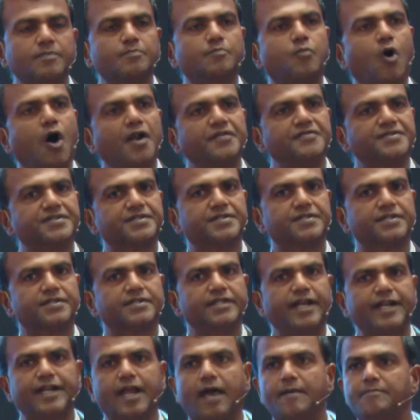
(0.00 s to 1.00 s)
bonds
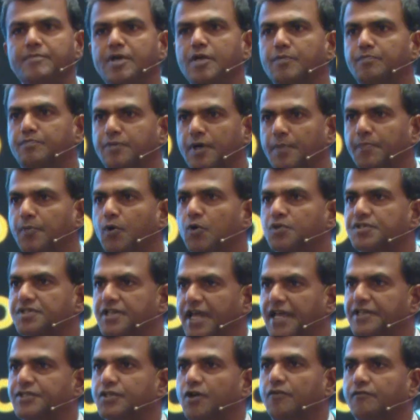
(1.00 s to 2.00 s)
that have been proposed
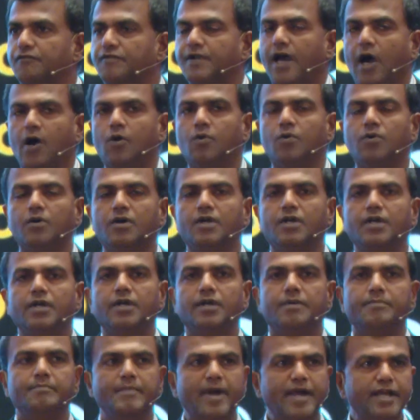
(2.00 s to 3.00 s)
as of now,
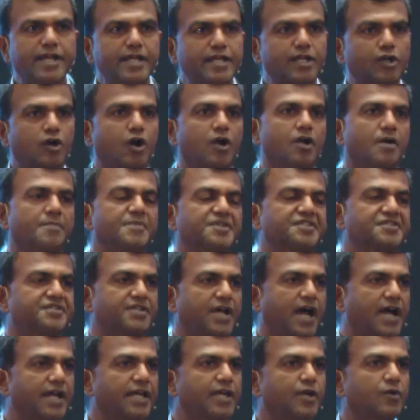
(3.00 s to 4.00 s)
many economists
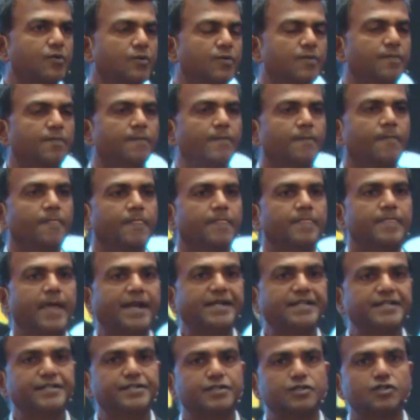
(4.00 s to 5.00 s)
argue that
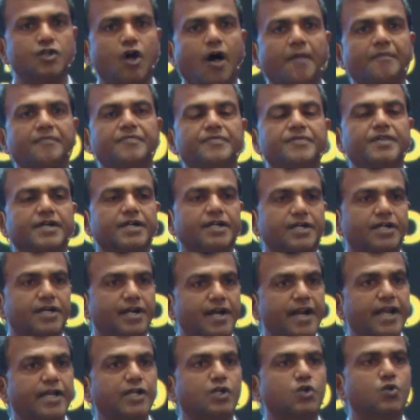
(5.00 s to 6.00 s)
is not the
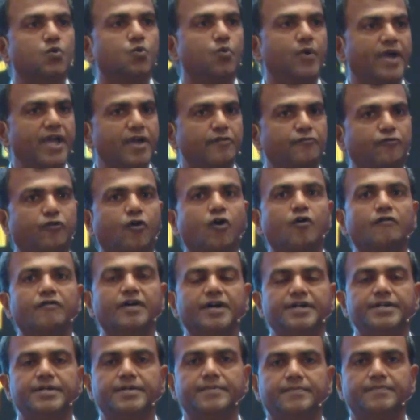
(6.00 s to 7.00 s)
correct way forward,
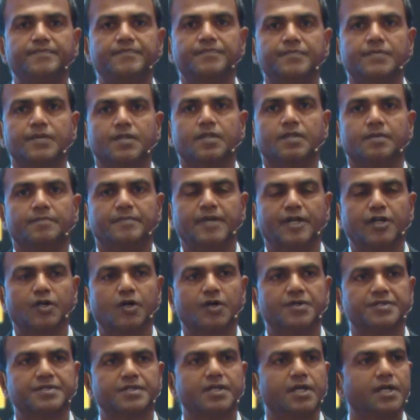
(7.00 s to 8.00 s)

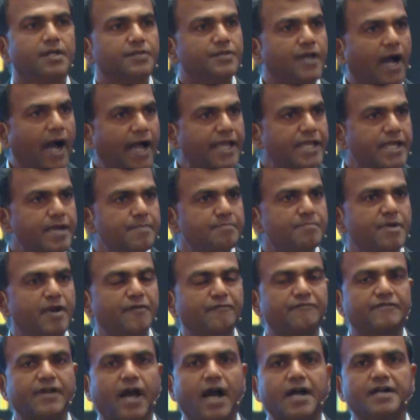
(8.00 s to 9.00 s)
because the IMF
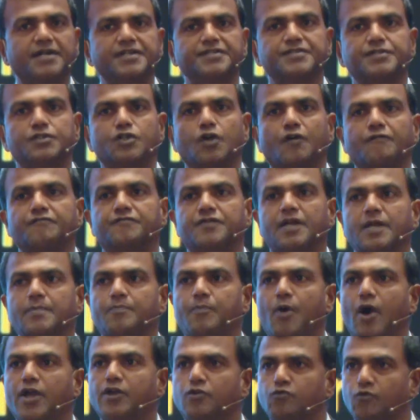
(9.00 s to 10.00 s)
targets of
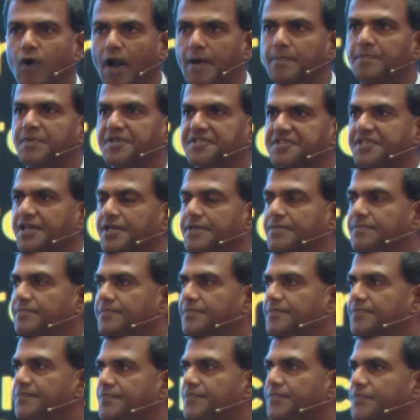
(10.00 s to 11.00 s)
3.1%
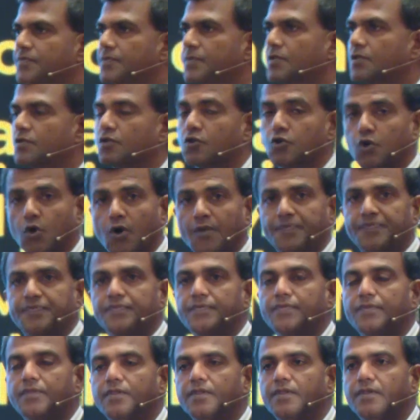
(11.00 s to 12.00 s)
growth,
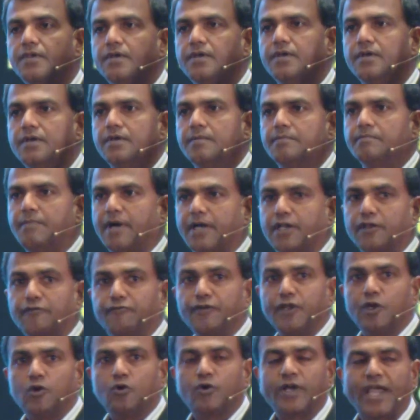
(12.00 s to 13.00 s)
but if you
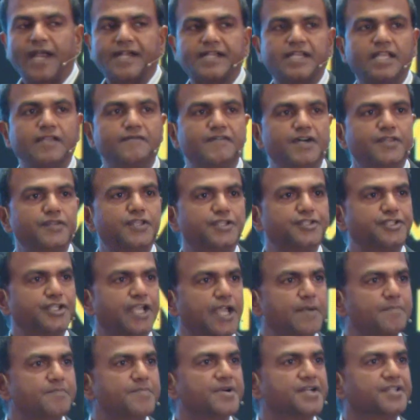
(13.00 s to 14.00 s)
look at even the
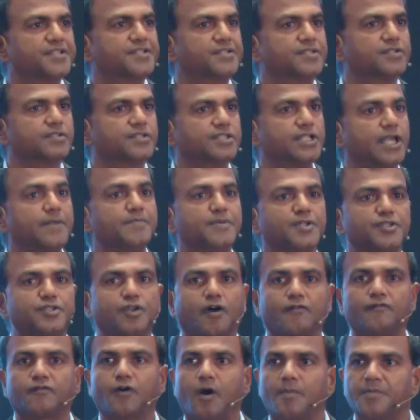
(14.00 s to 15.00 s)
chambers
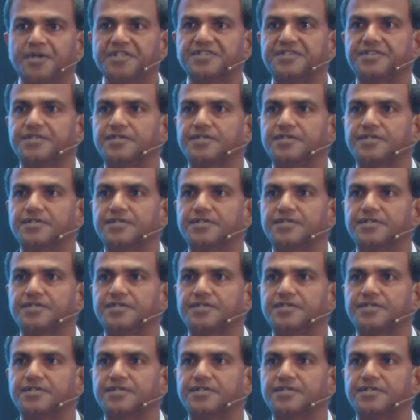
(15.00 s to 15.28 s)
of commerce